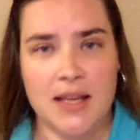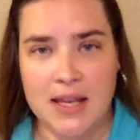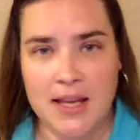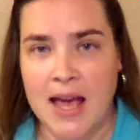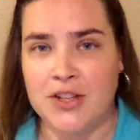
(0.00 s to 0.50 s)

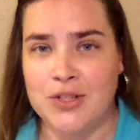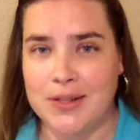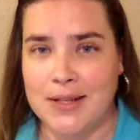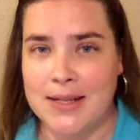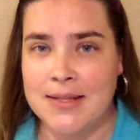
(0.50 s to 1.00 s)

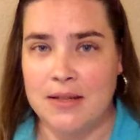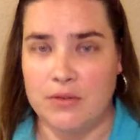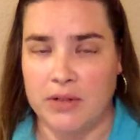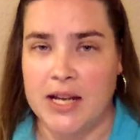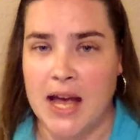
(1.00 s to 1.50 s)
actually isn't
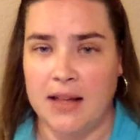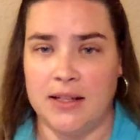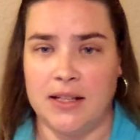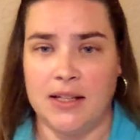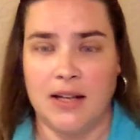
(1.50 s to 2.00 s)

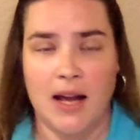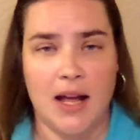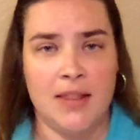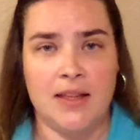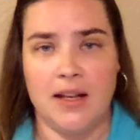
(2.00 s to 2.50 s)
reality,
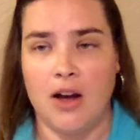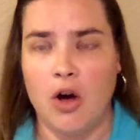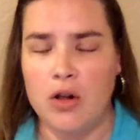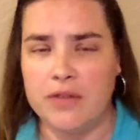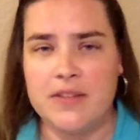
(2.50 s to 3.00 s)
and that
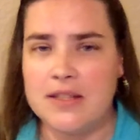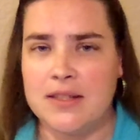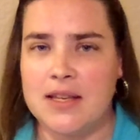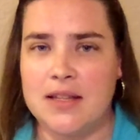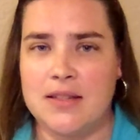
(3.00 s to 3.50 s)
all of these
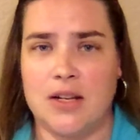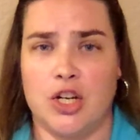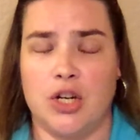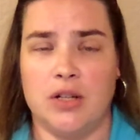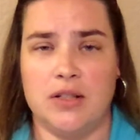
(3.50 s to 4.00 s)
things that
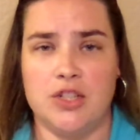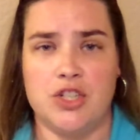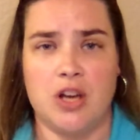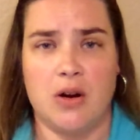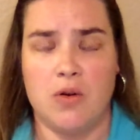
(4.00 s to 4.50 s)
occur in the
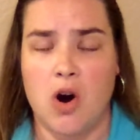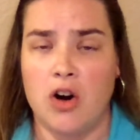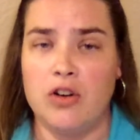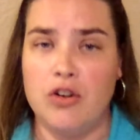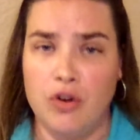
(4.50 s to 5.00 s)
show
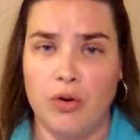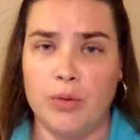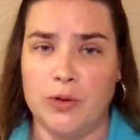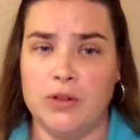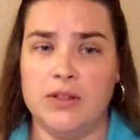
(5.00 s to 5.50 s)
aren't
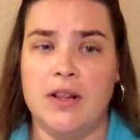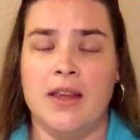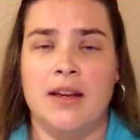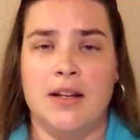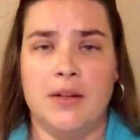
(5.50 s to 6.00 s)
normal,
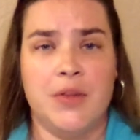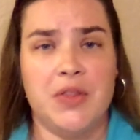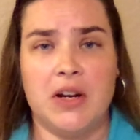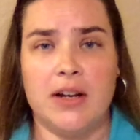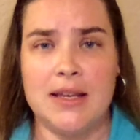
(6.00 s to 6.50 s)
that
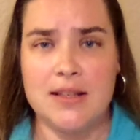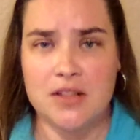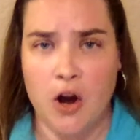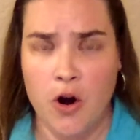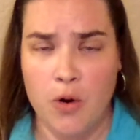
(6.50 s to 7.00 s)
there is
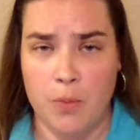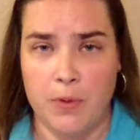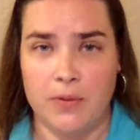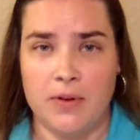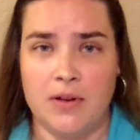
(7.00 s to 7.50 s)
hope,
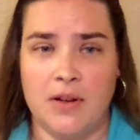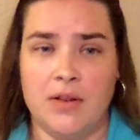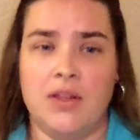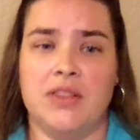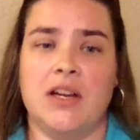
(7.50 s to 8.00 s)

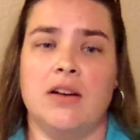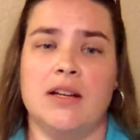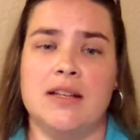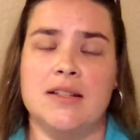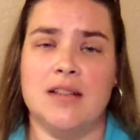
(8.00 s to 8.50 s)
that there
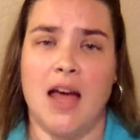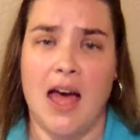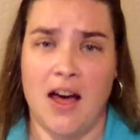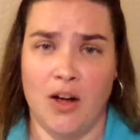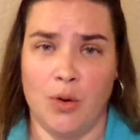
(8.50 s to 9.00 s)
is
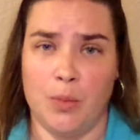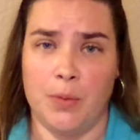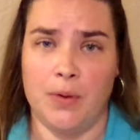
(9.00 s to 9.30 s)
help.